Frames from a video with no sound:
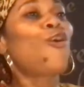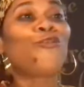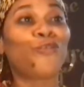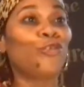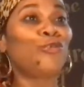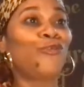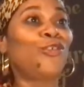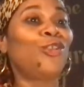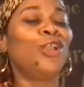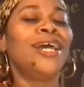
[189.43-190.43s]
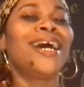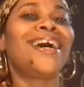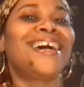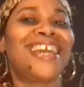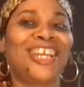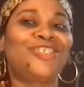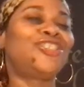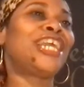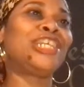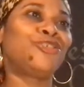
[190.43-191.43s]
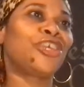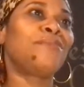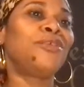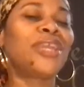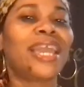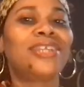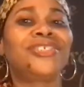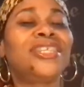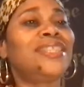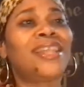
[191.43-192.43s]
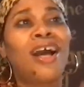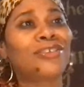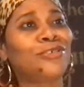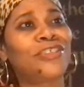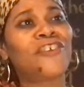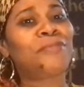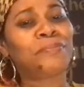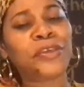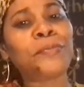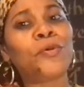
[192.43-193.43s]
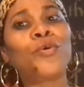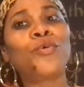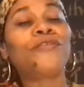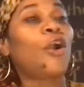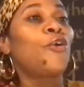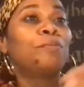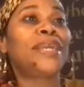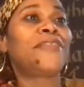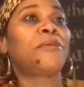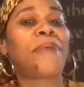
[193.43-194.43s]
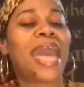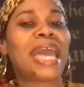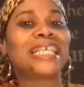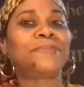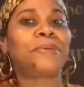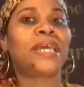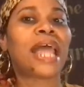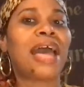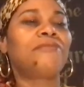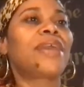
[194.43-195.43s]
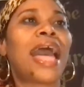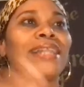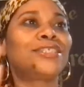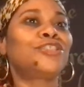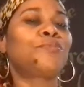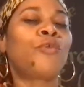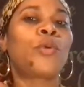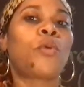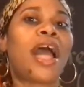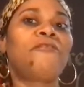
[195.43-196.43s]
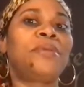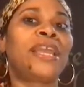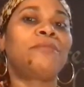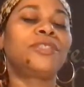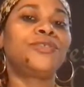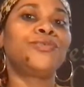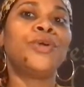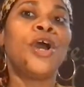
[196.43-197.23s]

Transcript: fruitful exchange or communication. And then also there have been people who have hurt me in the past, but I've gotten to the point where I've been able to